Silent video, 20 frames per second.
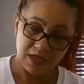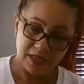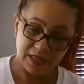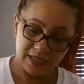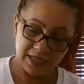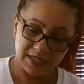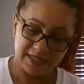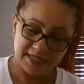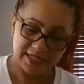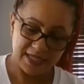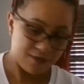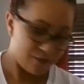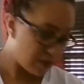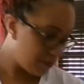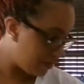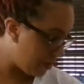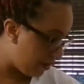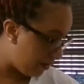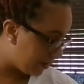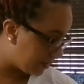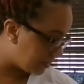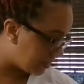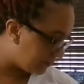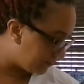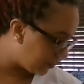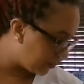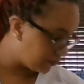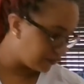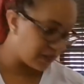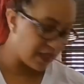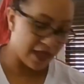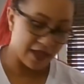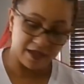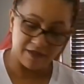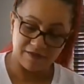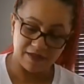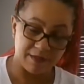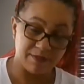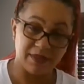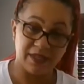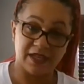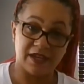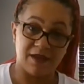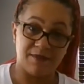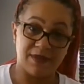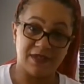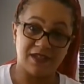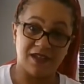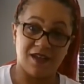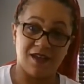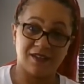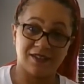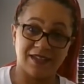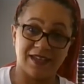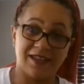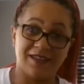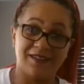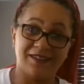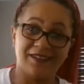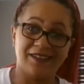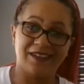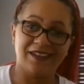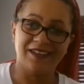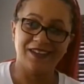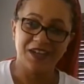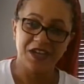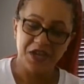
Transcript: Let's see what parts of your life, I'm looking at my dog down here,